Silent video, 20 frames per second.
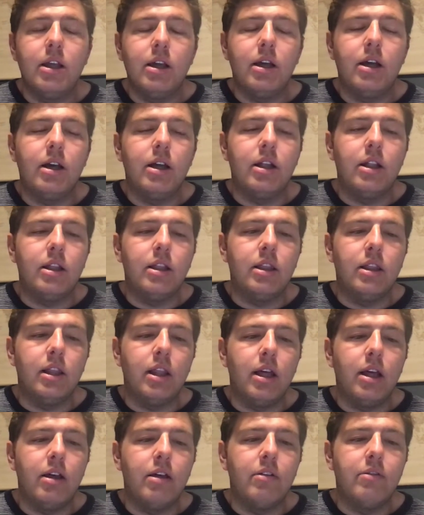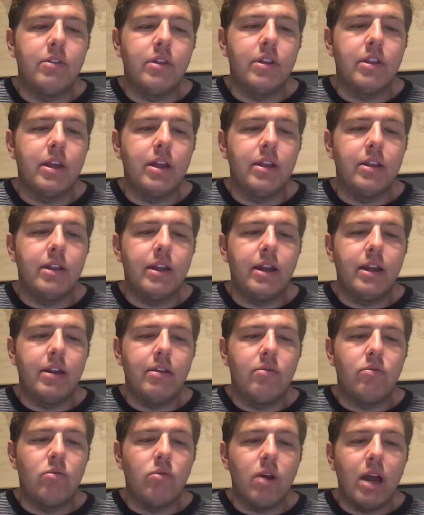uh, loved and they, and they
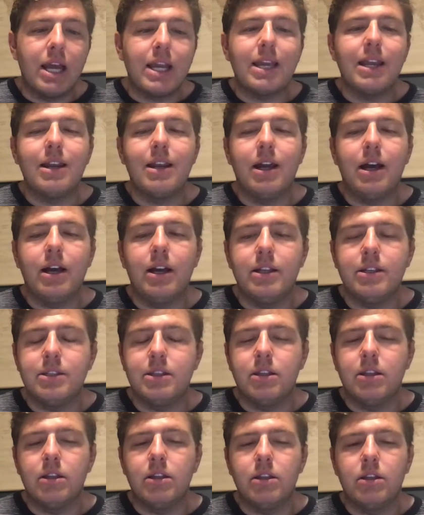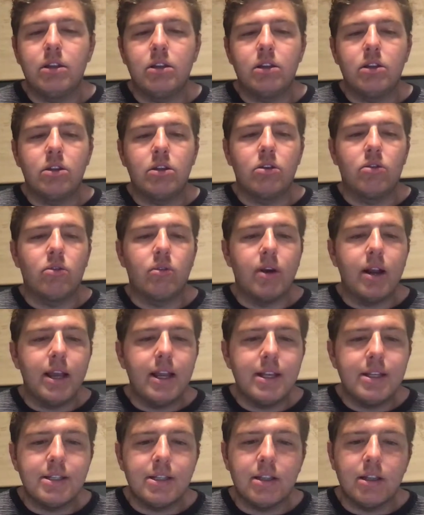recognize the the
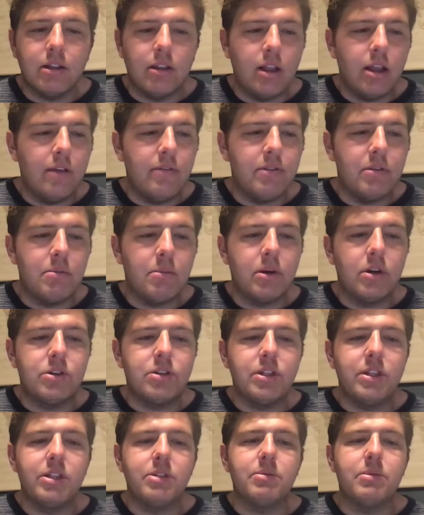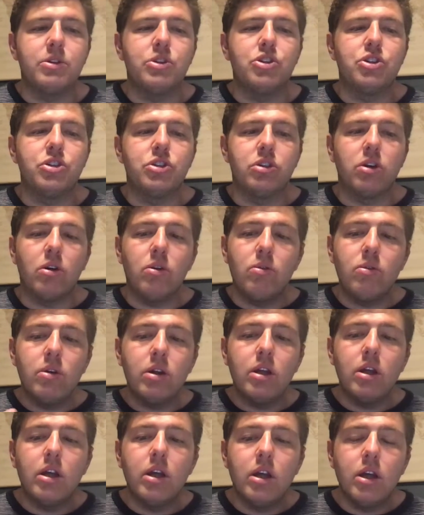grace and the love and the mercy that's been
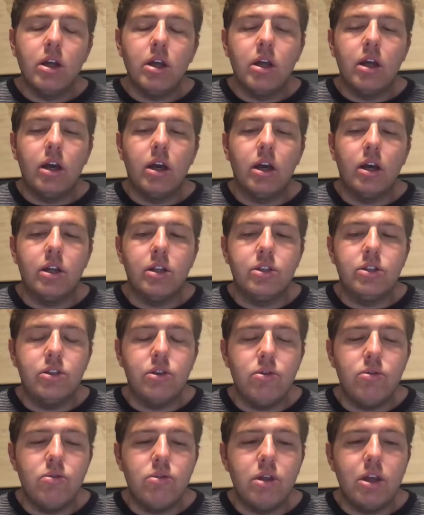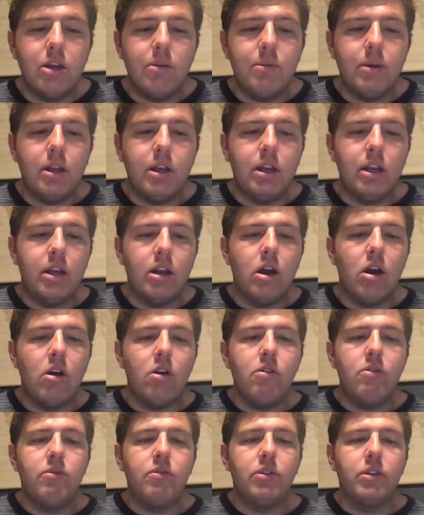shown uh, to them, and, and
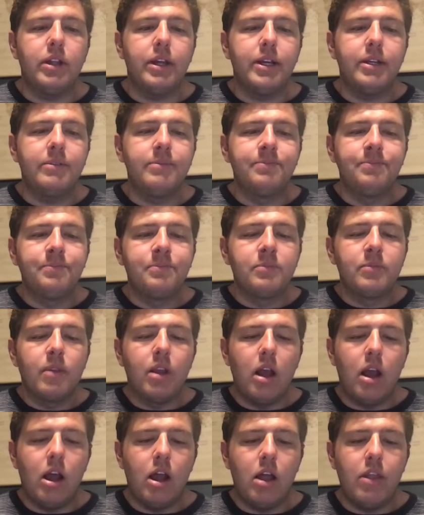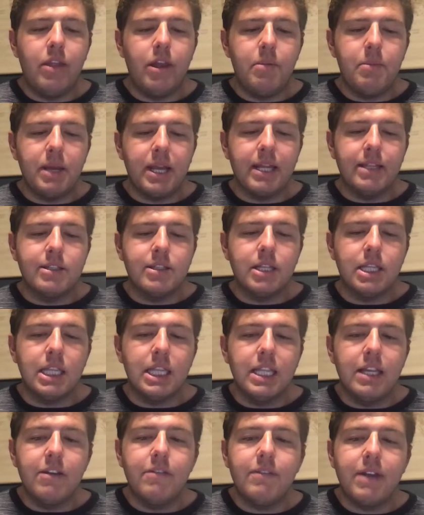hopefully uh, they begin to
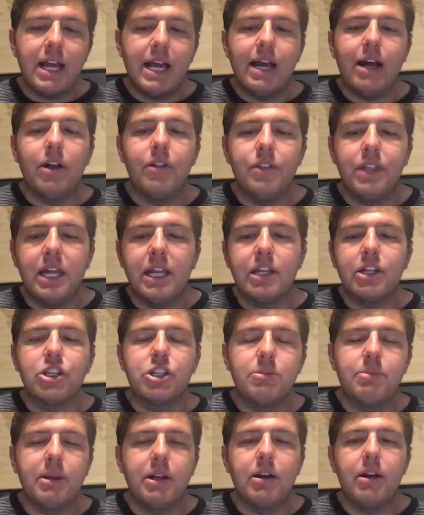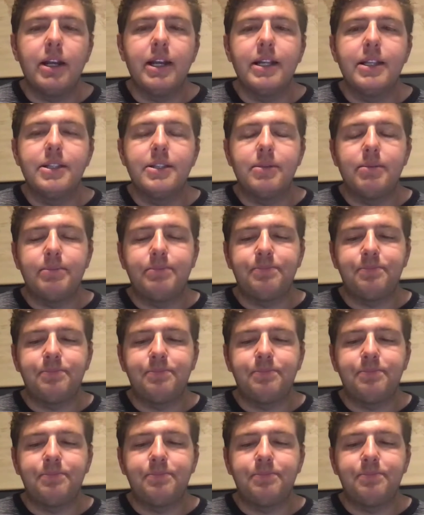live out that experience